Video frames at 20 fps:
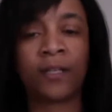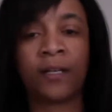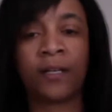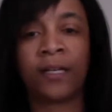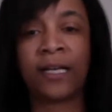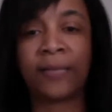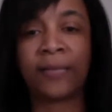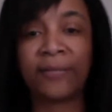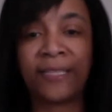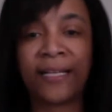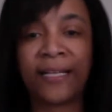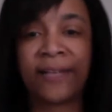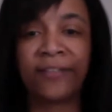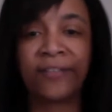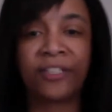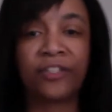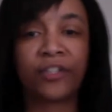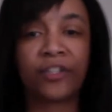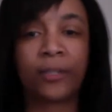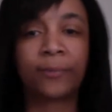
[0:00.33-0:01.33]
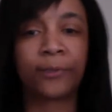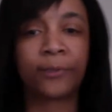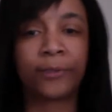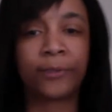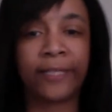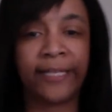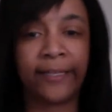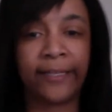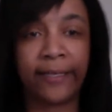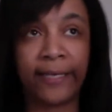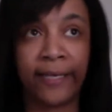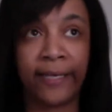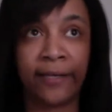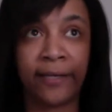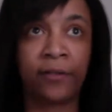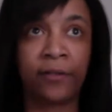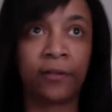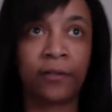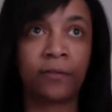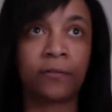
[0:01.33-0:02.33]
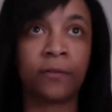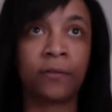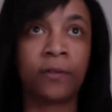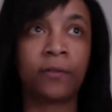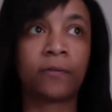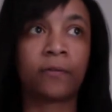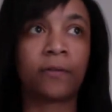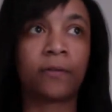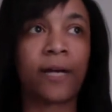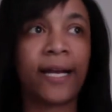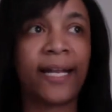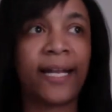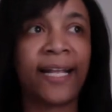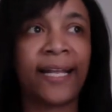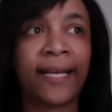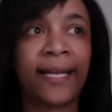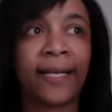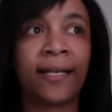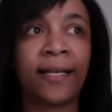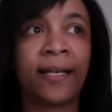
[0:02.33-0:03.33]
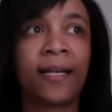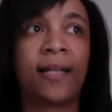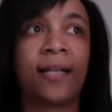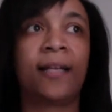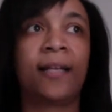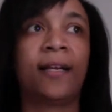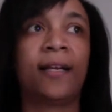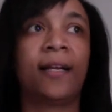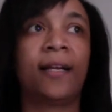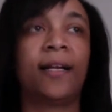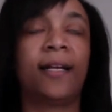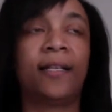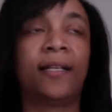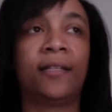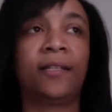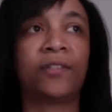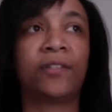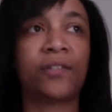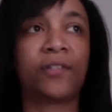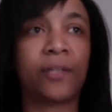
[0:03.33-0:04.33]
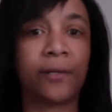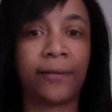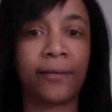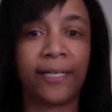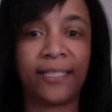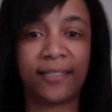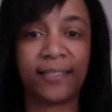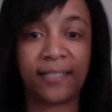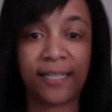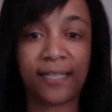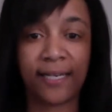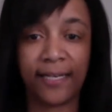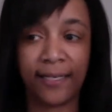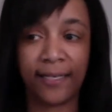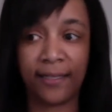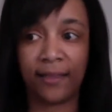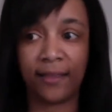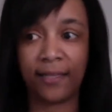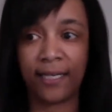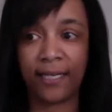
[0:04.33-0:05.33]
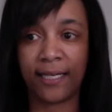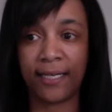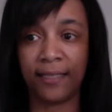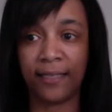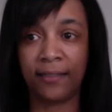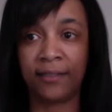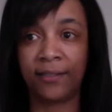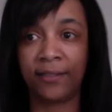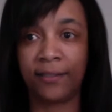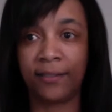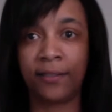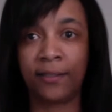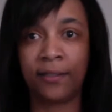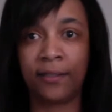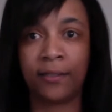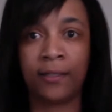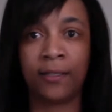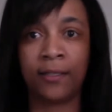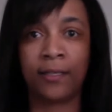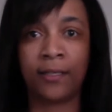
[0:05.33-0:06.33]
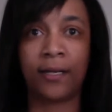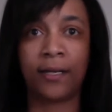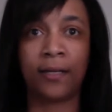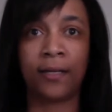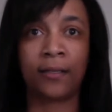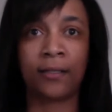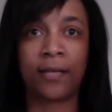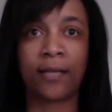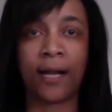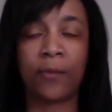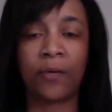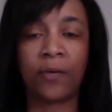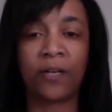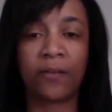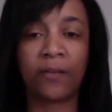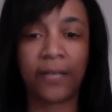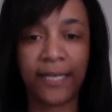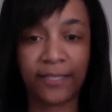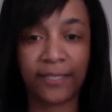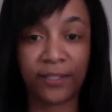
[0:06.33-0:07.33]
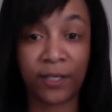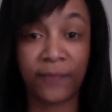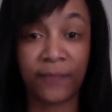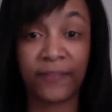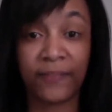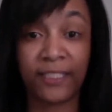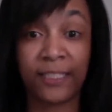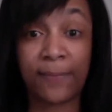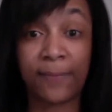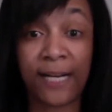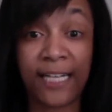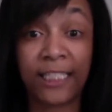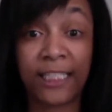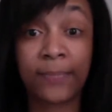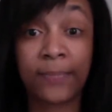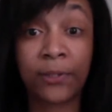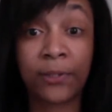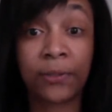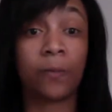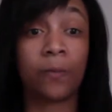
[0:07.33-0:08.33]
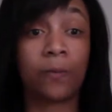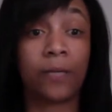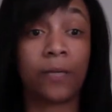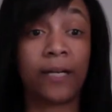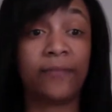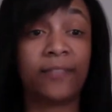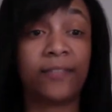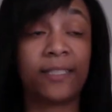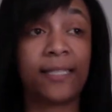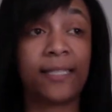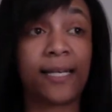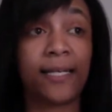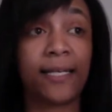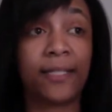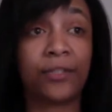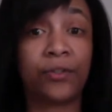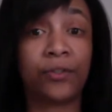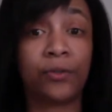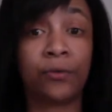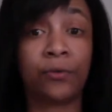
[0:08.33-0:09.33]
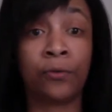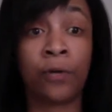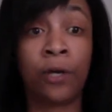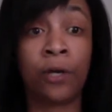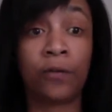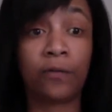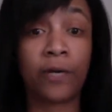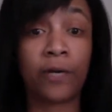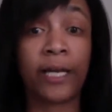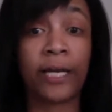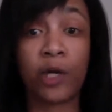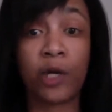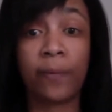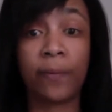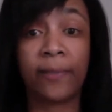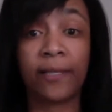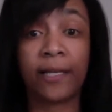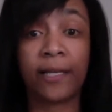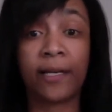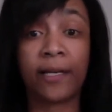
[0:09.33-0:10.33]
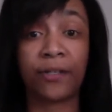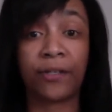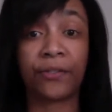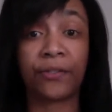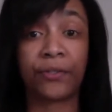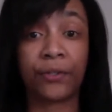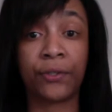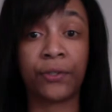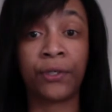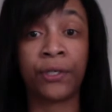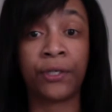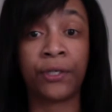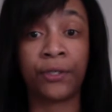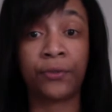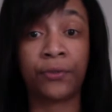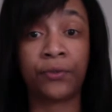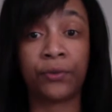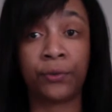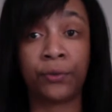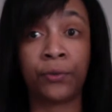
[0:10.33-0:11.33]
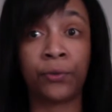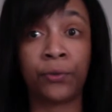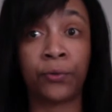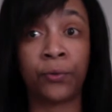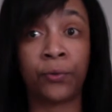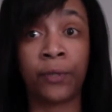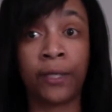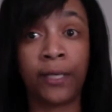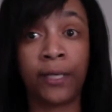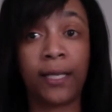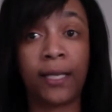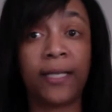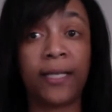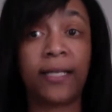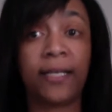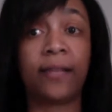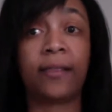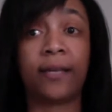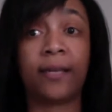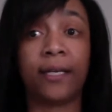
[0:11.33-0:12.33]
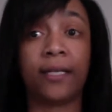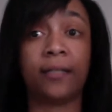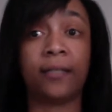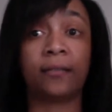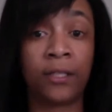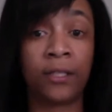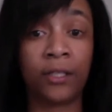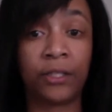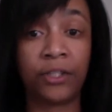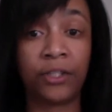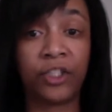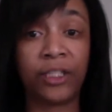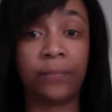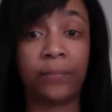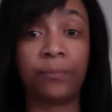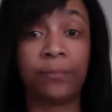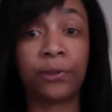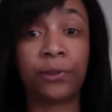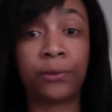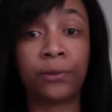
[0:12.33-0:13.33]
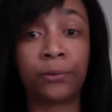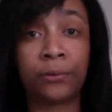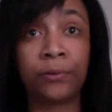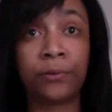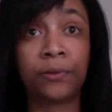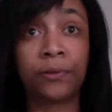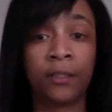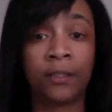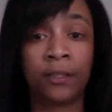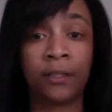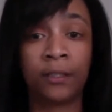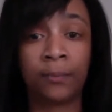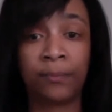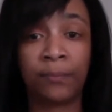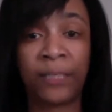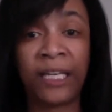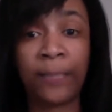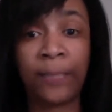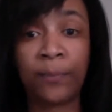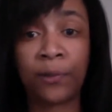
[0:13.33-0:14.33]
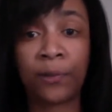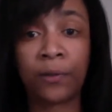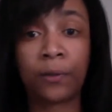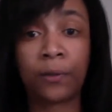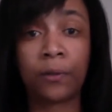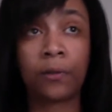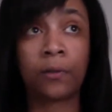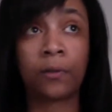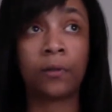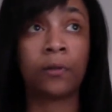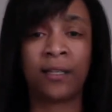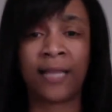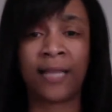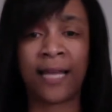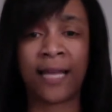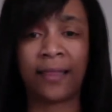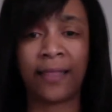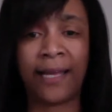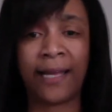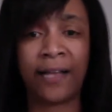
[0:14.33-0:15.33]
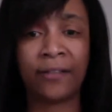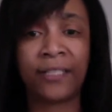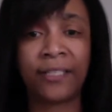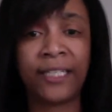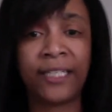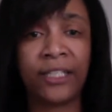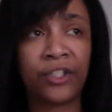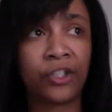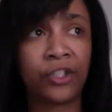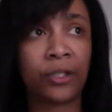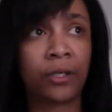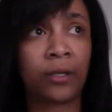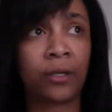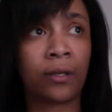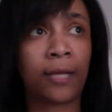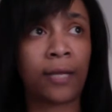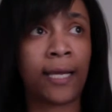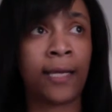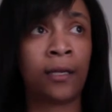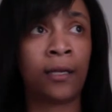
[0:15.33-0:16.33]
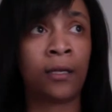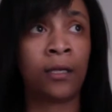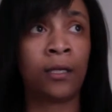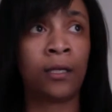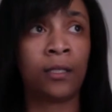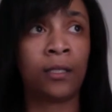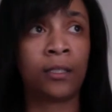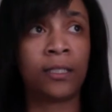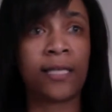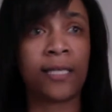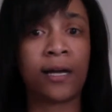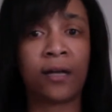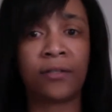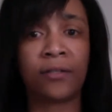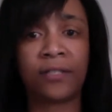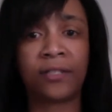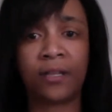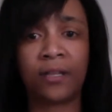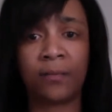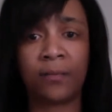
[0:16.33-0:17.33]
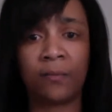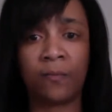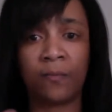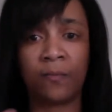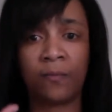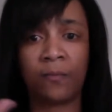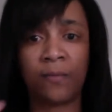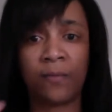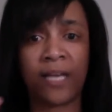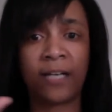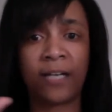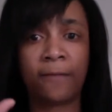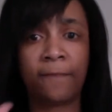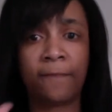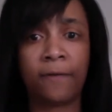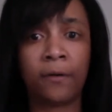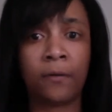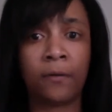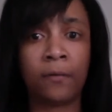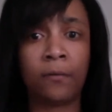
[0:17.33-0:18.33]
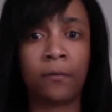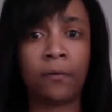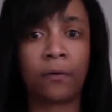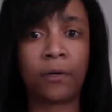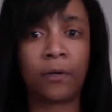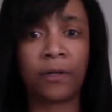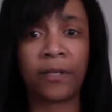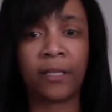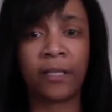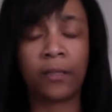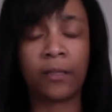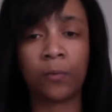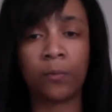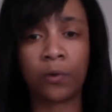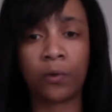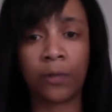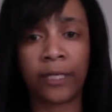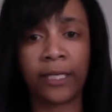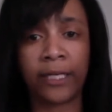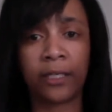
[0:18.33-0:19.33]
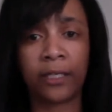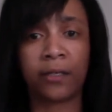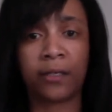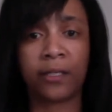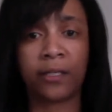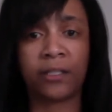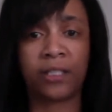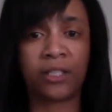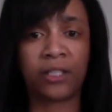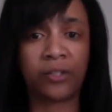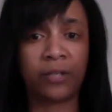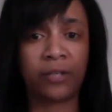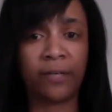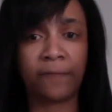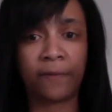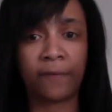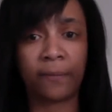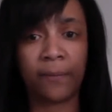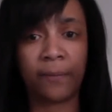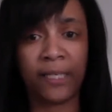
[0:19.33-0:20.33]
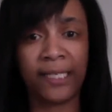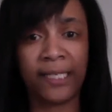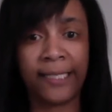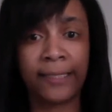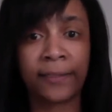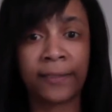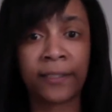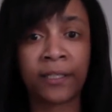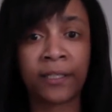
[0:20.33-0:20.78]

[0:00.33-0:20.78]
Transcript: I've been having trouble lately writing, and so I decided that I want to write as often as possible. I've decided to write open letters to anything shampoos, people, that loud teacher that yells in the megaphone early in the morning across the street from me,